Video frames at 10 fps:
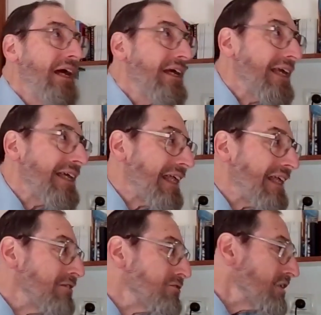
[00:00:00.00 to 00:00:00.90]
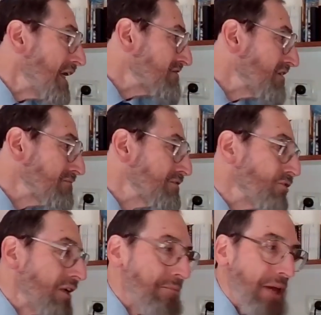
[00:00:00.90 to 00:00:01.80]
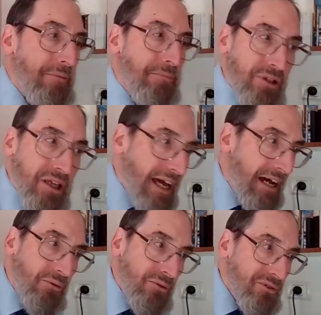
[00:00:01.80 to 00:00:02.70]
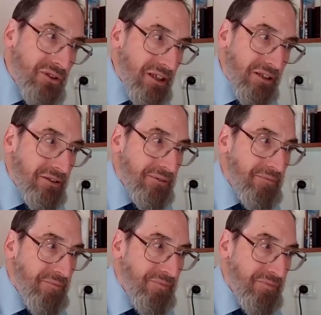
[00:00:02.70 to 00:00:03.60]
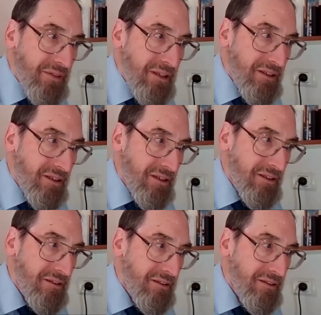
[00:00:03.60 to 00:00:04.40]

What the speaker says: yeah, they usually have some sort of paper towels there. Uh,